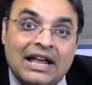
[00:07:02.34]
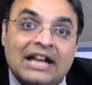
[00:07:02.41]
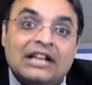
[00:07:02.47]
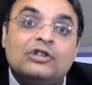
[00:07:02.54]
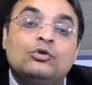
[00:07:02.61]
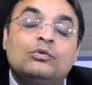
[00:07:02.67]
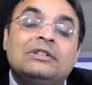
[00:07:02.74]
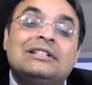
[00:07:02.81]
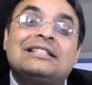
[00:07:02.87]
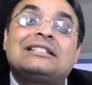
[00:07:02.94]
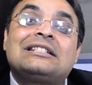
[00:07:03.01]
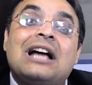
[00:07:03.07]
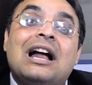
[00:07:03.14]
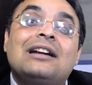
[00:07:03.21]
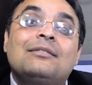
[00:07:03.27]
and you will
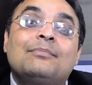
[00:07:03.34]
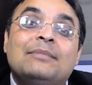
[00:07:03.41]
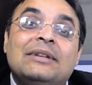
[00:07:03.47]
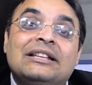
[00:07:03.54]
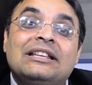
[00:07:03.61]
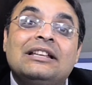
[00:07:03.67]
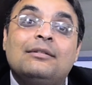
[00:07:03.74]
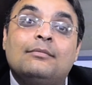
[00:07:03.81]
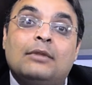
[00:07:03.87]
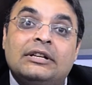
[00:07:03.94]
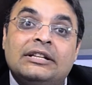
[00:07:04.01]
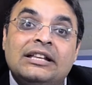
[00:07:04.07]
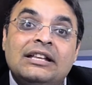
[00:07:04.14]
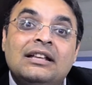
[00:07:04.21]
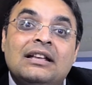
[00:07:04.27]
start making
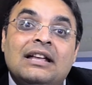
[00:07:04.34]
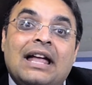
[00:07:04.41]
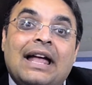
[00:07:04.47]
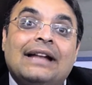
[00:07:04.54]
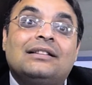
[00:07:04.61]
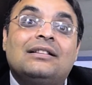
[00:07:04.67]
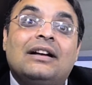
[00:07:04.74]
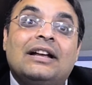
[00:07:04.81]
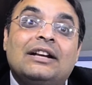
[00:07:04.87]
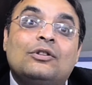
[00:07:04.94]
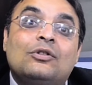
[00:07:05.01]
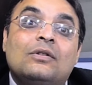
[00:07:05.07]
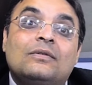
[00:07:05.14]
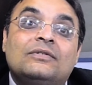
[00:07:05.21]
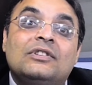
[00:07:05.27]
money at the
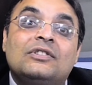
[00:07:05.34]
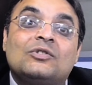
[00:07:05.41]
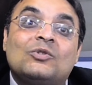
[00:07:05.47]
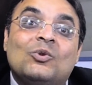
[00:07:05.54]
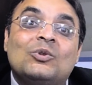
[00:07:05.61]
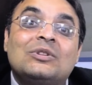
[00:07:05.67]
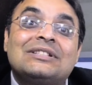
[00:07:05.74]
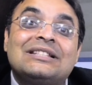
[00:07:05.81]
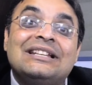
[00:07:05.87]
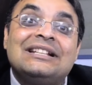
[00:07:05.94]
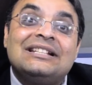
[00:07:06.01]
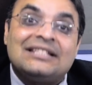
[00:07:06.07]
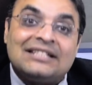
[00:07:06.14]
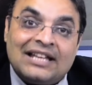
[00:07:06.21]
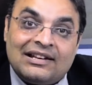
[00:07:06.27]
end of this course
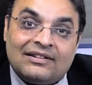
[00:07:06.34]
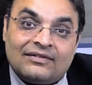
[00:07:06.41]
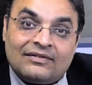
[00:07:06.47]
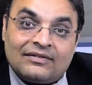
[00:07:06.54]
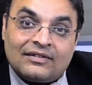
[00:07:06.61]
itself.